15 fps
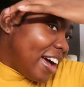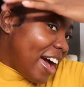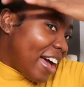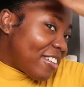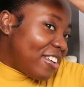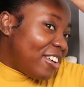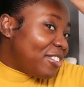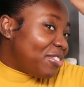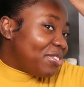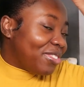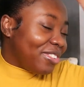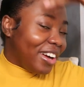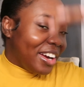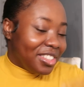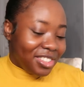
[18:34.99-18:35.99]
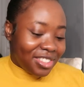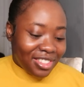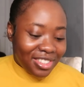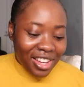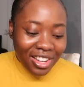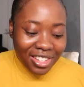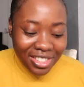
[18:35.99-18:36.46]
I got
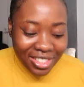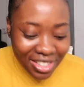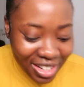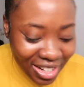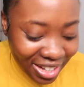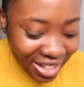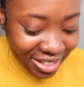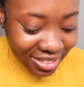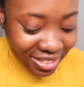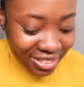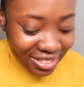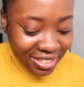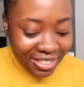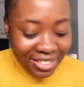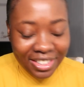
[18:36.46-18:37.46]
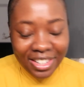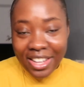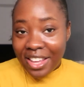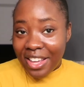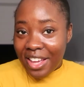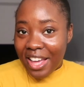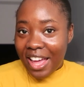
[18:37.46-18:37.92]
friends that are silly
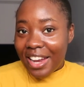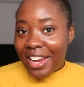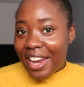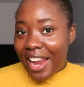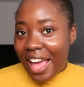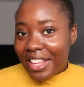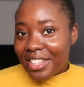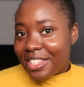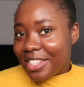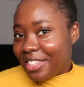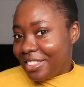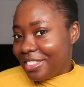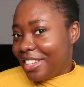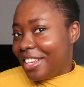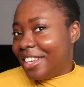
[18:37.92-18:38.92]
and nasty.